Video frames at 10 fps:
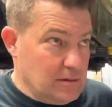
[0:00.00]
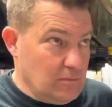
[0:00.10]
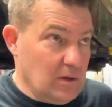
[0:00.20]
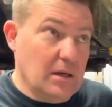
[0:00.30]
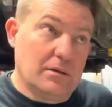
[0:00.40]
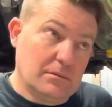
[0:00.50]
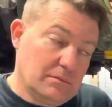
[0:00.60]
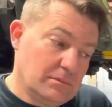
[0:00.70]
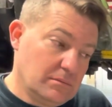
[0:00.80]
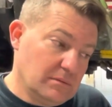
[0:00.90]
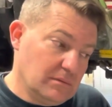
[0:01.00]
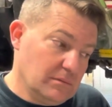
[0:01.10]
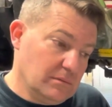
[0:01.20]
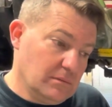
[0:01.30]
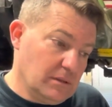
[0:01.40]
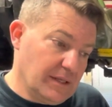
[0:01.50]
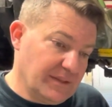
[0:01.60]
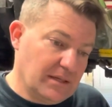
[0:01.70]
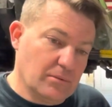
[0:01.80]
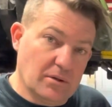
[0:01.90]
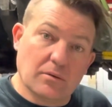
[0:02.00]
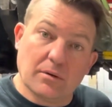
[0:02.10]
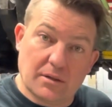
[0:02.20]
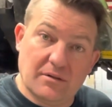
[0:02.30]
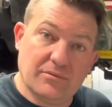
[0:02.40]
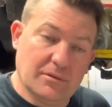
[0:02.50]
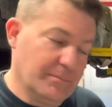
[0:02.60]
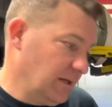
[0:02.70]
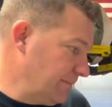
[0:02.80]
Well, I think it would all run off one belt.